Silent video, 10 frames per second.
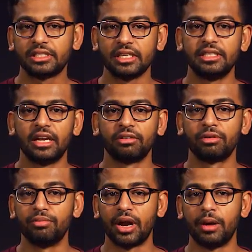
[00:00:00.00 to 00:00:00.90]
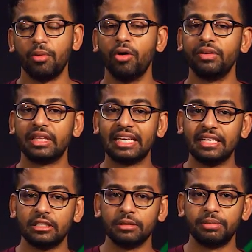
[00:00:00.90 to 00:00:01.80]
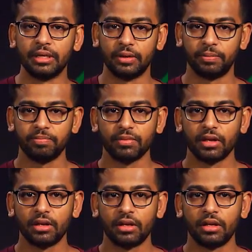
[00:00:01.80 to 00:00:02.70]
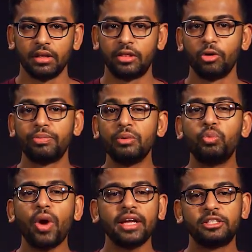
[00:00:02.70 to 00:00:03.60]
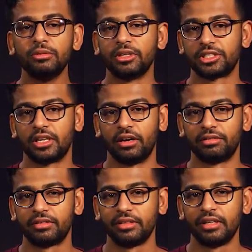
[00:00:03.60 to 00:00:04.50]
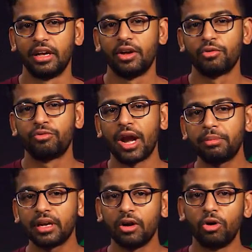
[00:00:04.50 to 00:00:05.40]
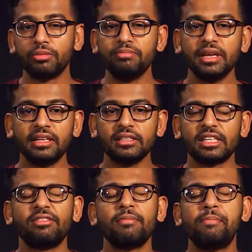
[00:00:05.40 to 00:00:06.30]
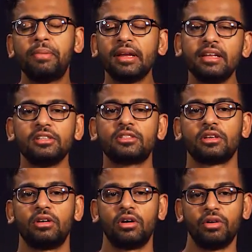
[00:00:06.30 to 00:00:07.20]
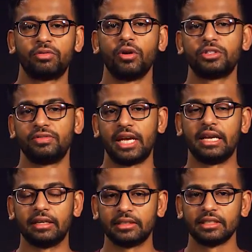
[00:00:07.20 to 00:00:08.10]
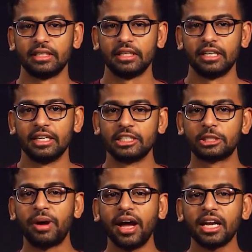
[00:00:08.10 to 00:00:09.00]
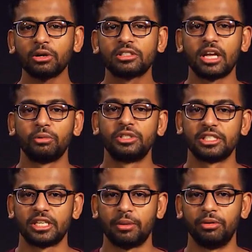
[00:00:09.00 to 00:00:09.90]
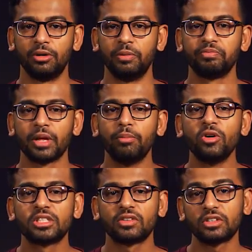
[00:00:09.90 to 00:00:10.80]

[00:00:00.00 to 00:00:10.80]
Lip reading: send data from RAM over the EDB. There would be way too much stuff. RAM can hold millions, even billions of rows of data. Despite our sandwich example, most of